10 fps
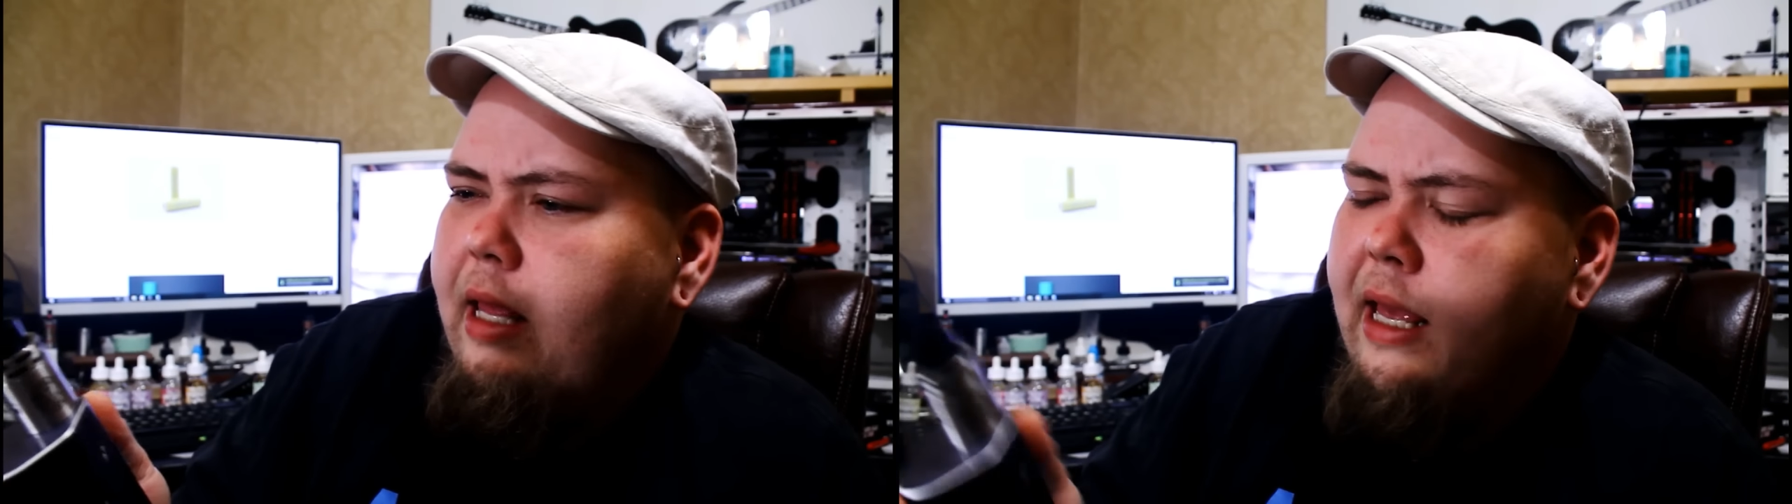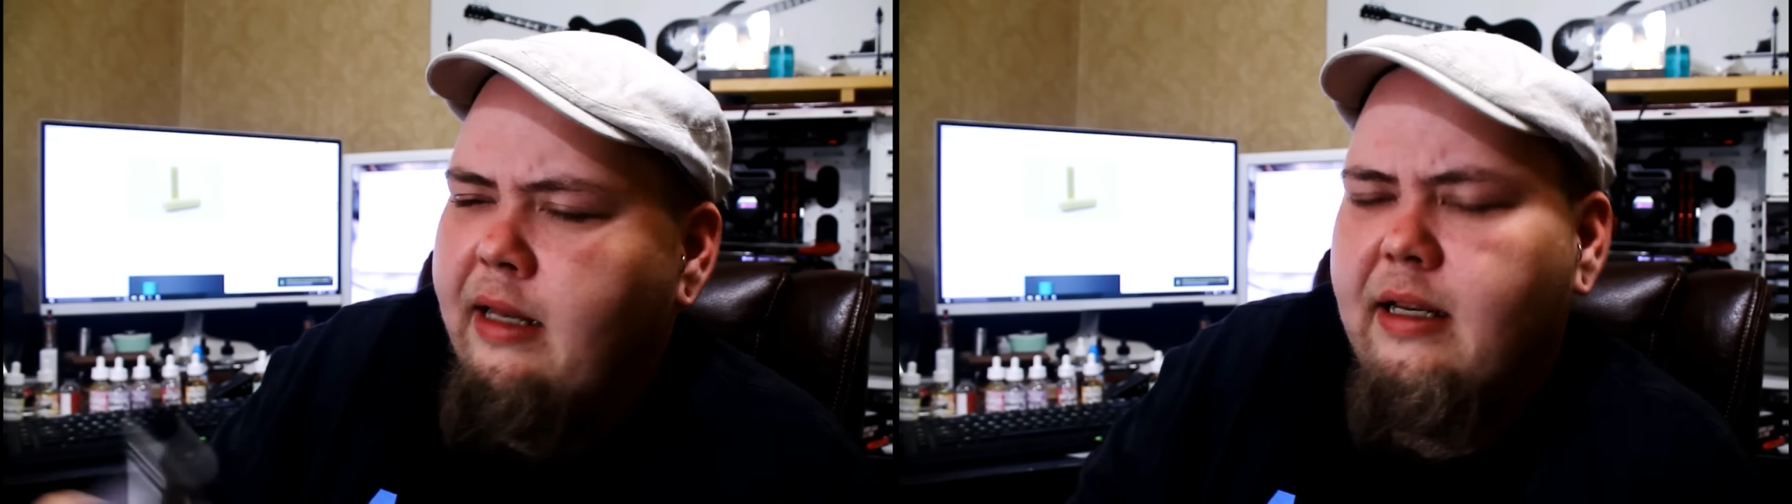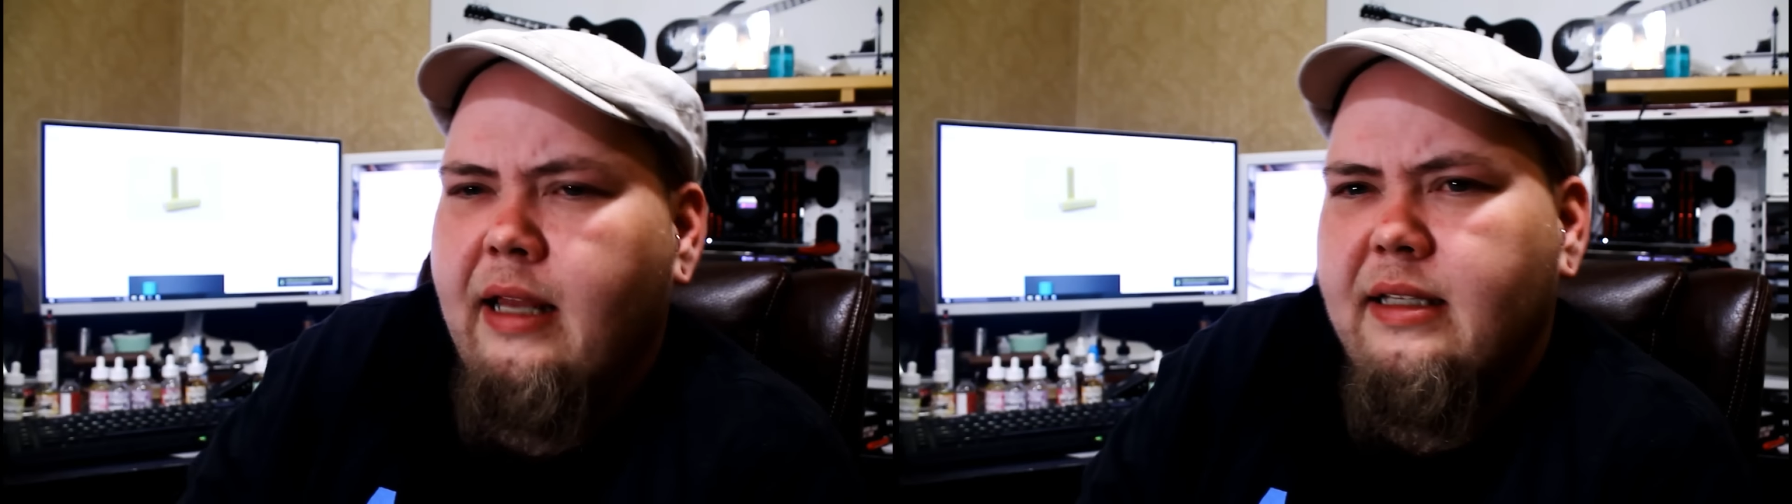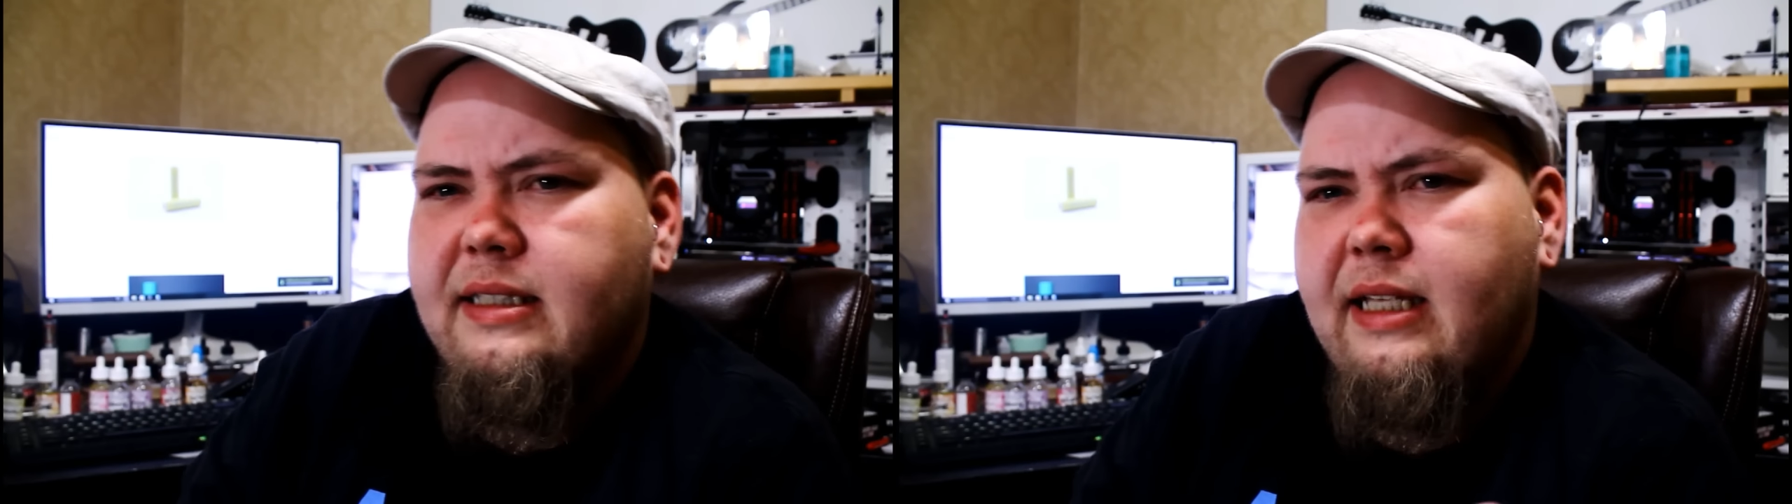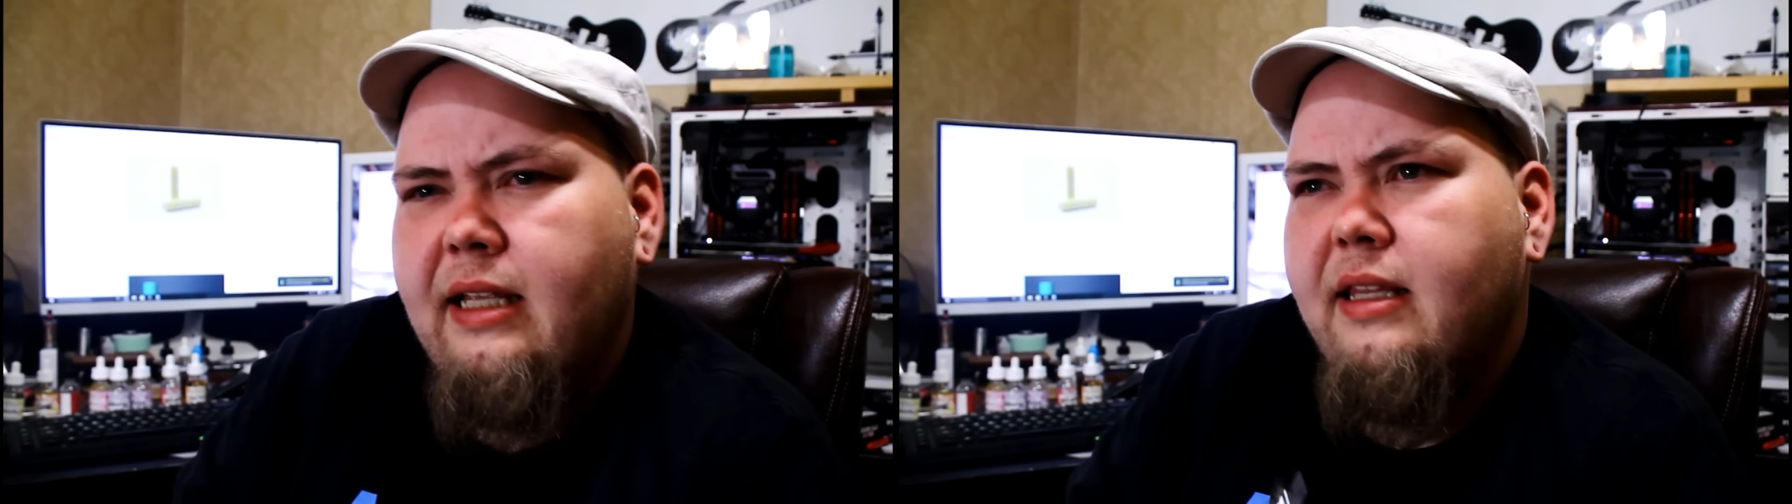to
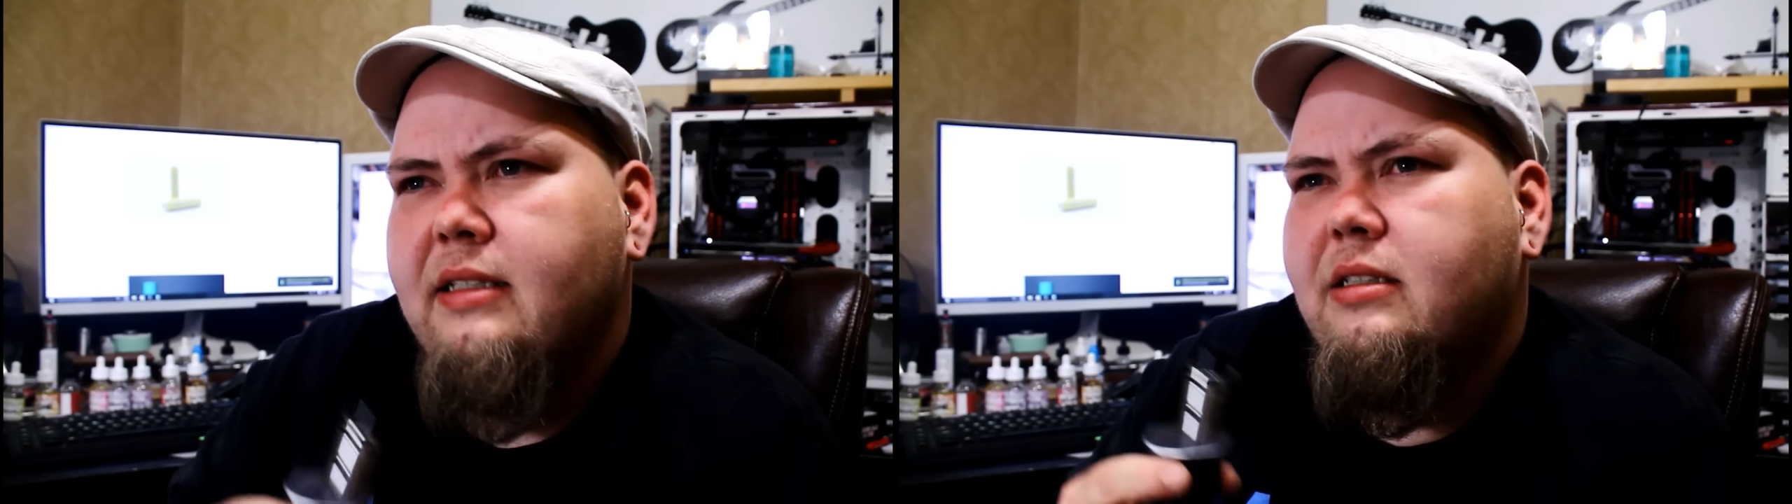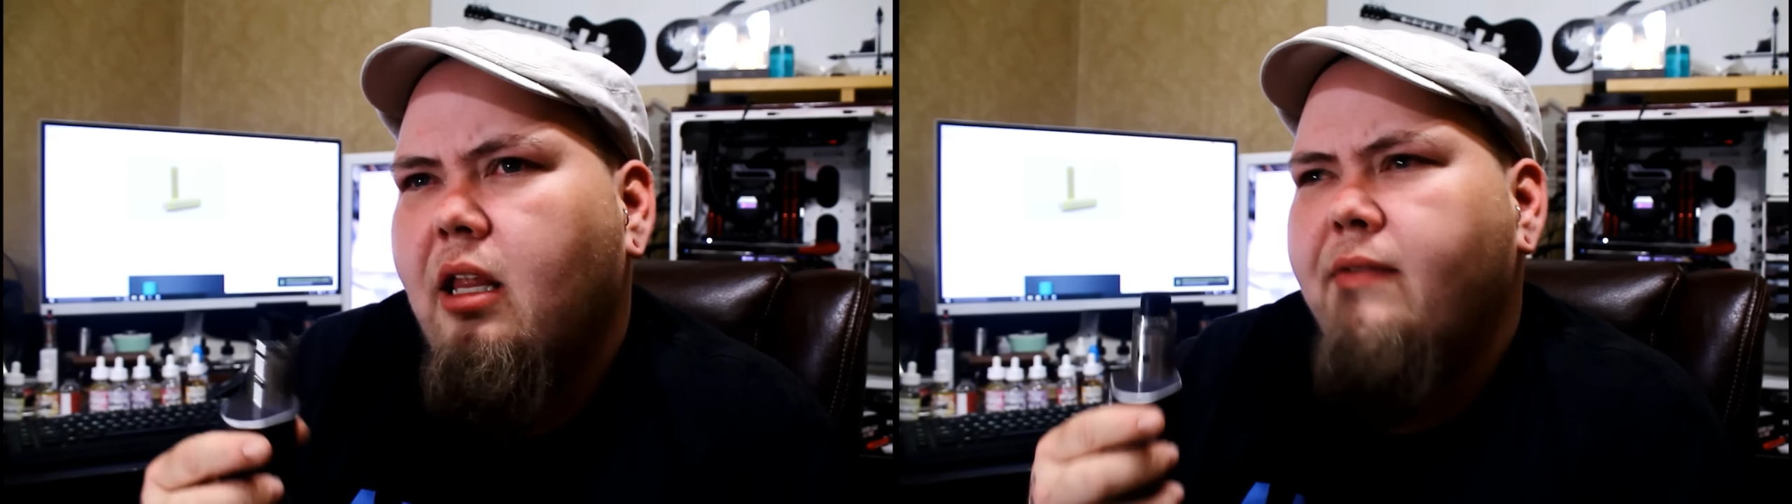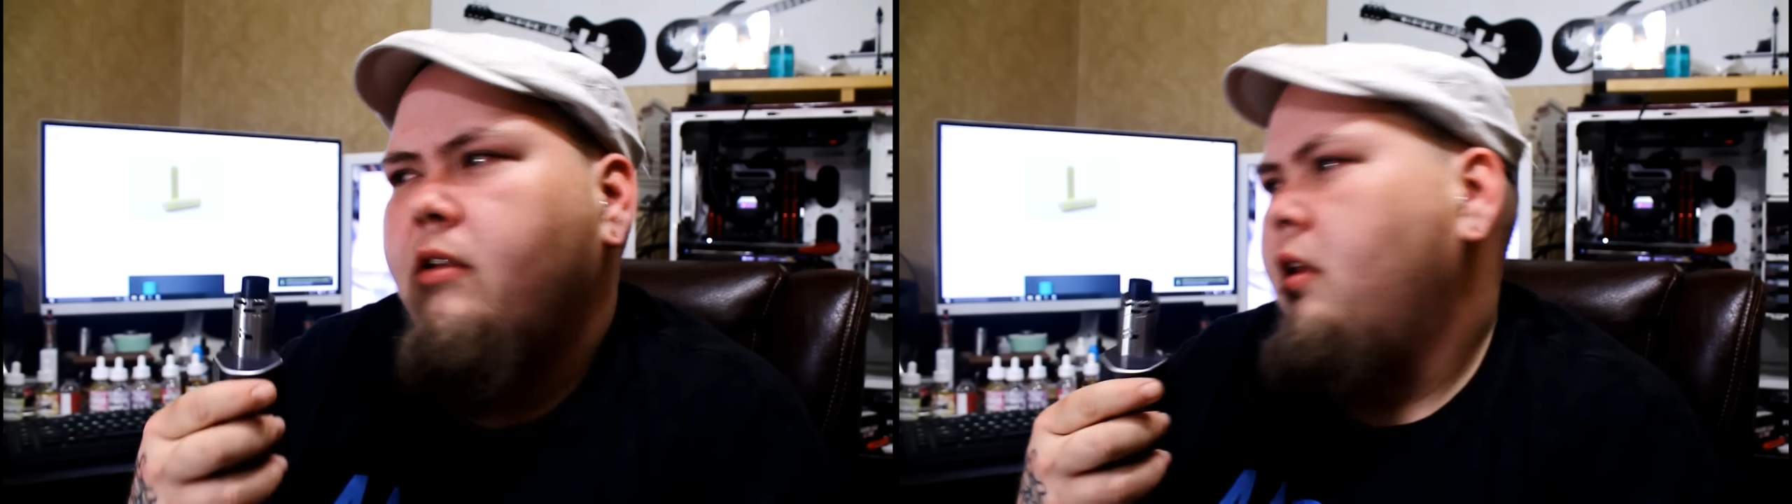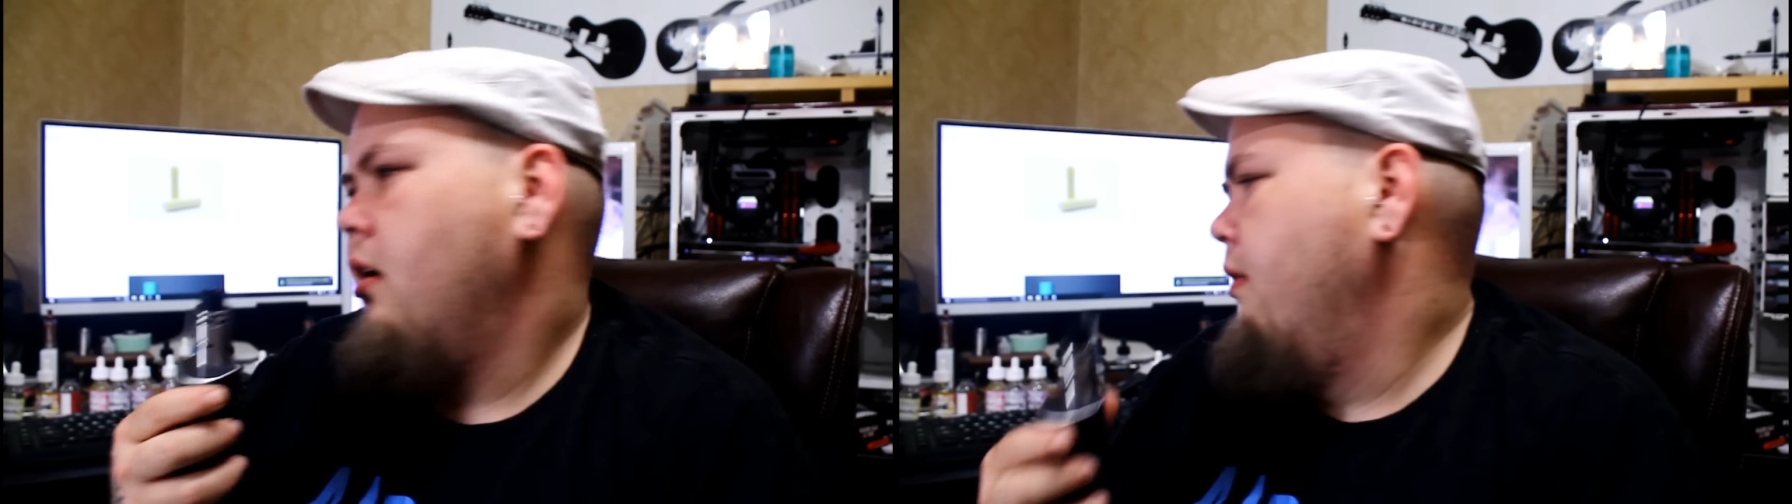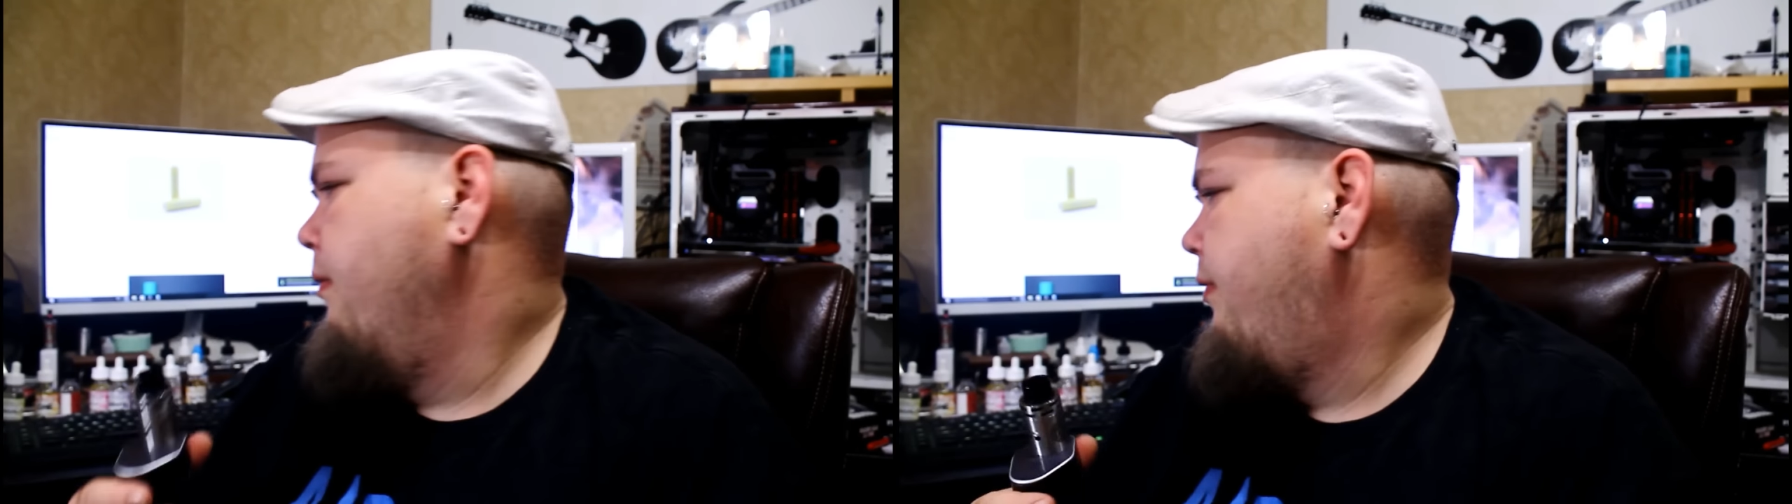see this level
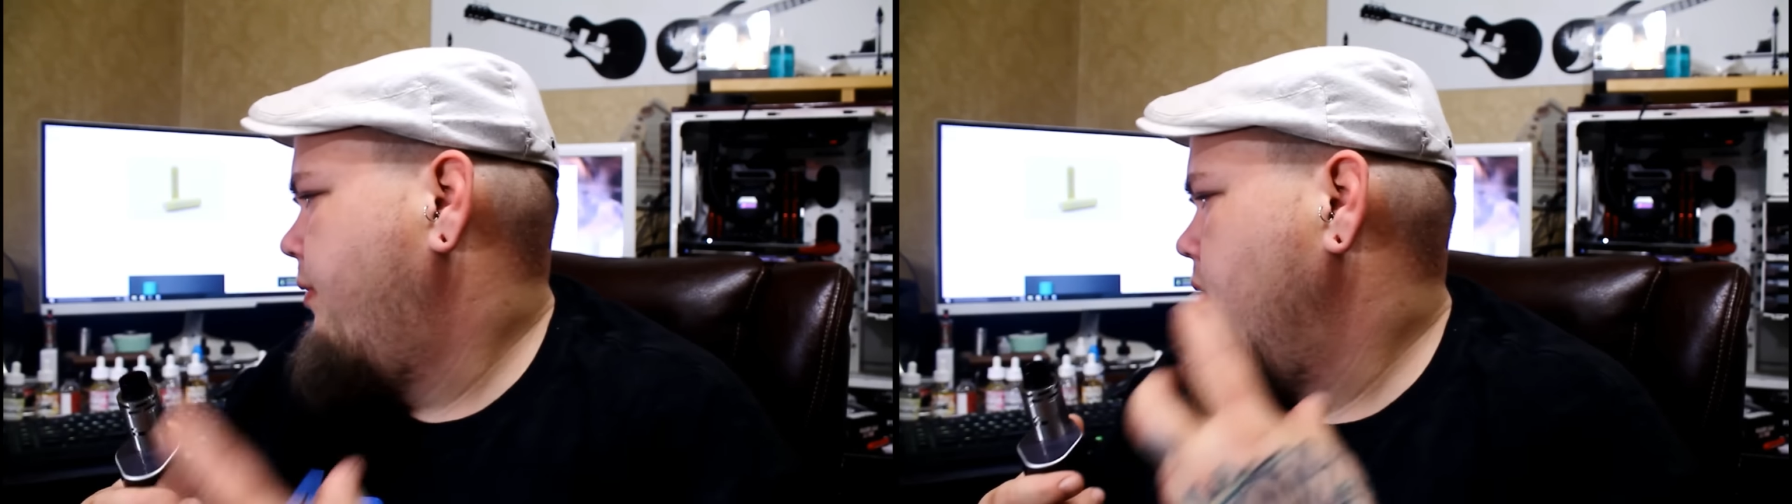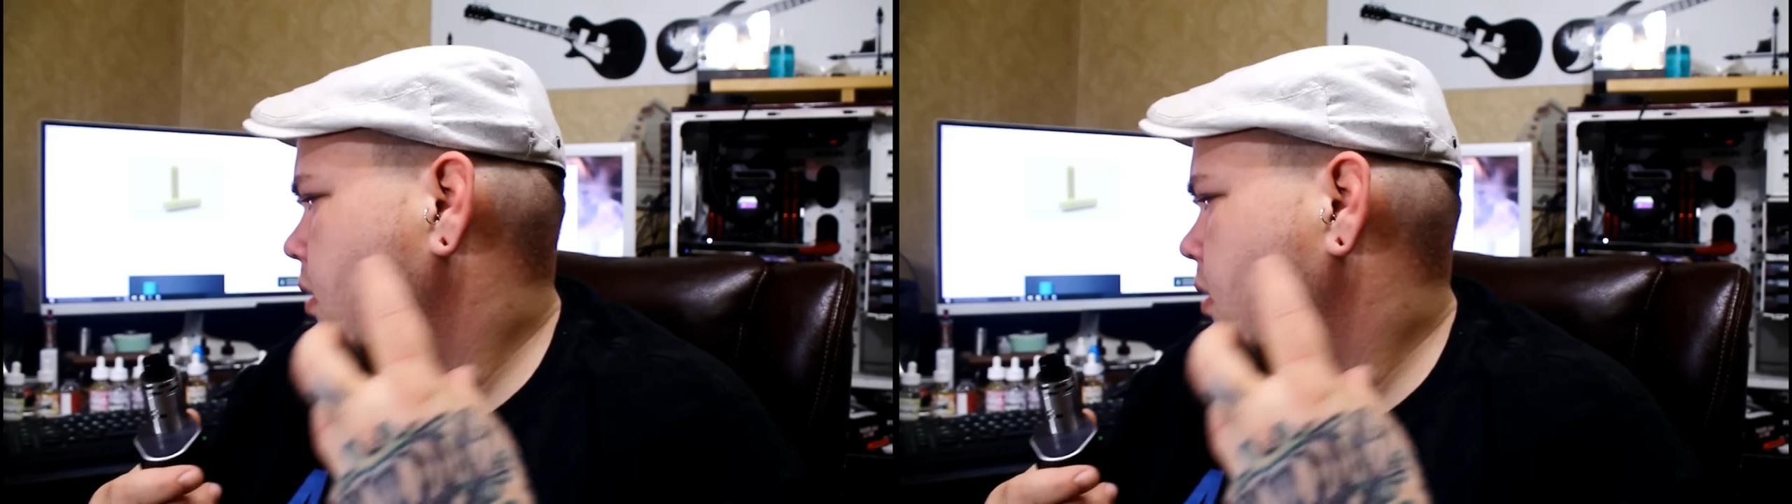of